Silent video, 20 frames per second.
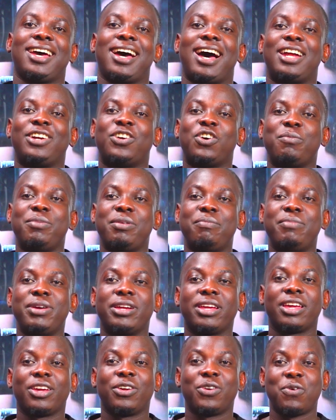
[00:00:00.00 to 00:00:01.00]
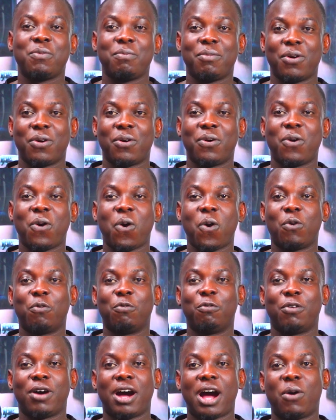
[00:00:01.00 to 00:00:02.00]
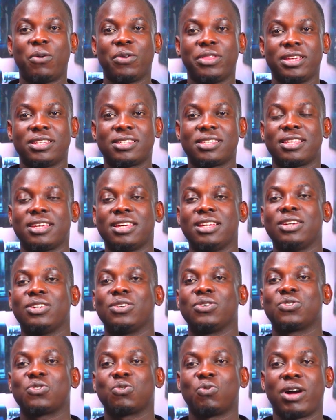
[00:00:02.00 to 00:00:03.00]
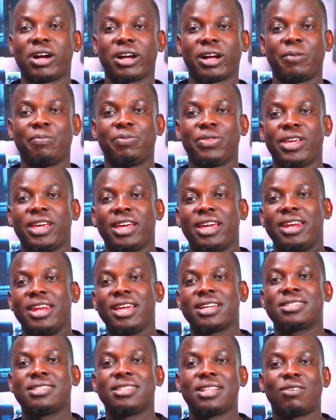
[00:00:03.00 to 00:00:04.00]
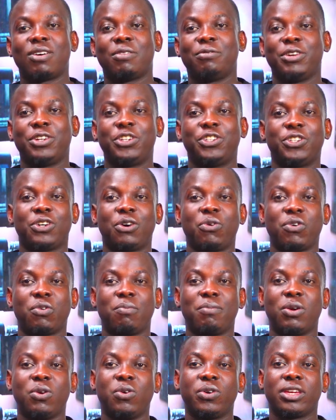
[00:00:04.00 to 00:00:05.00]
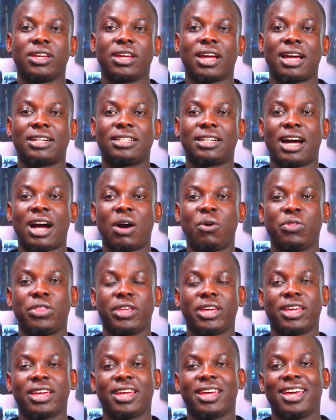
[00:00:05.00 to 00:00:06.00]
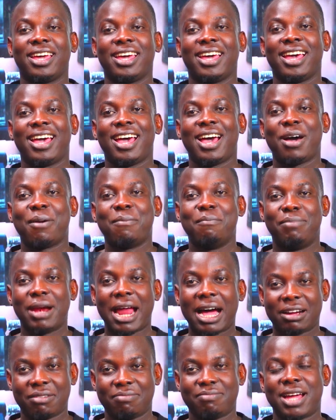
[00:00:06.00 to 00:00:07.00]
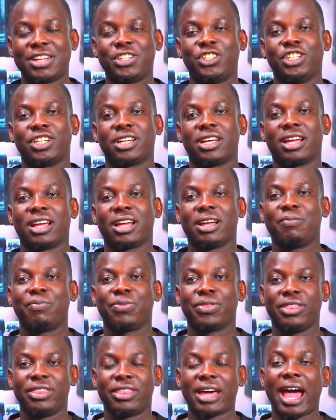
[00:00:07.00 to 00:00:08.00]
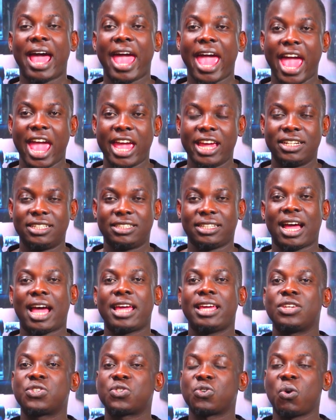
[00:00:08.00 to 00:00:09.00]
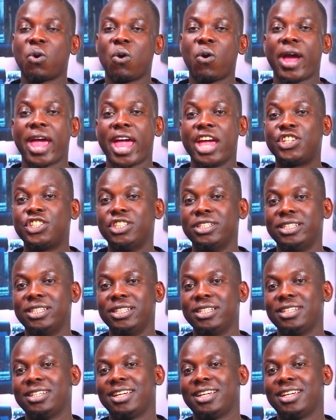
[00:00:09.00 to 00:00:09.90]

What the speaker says: and I'll be bringing you more of how these things work. Next in our video, we'll be looking at how the Blackmagic, the 8 ISO HD